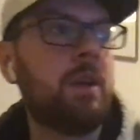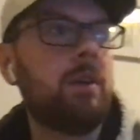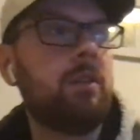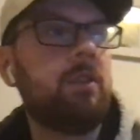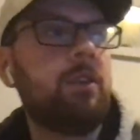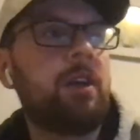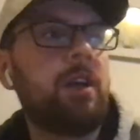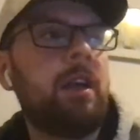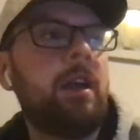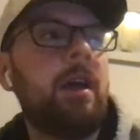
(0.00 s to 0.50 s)

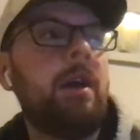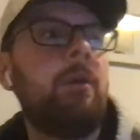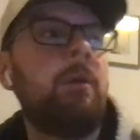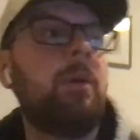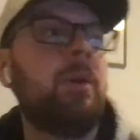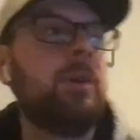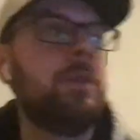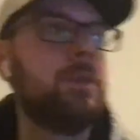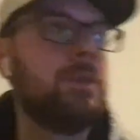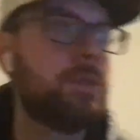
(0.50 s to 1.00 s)
We're gonna start
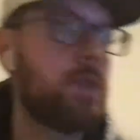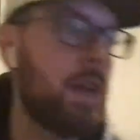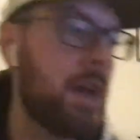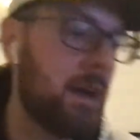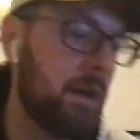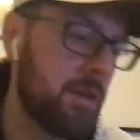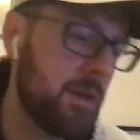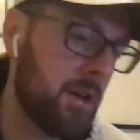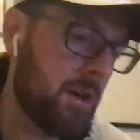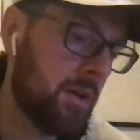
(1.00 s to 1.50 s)
looking at
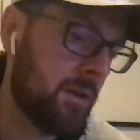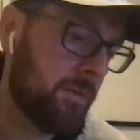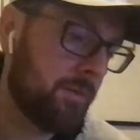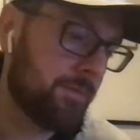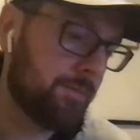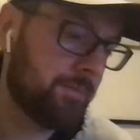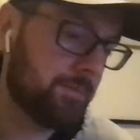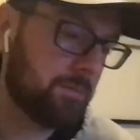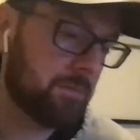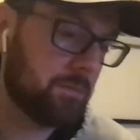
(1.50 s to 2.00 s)
Woj
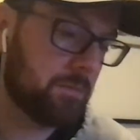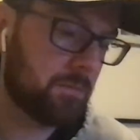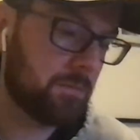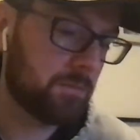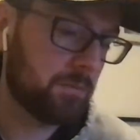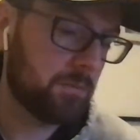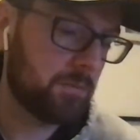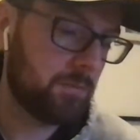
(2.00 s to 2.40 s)
now, though.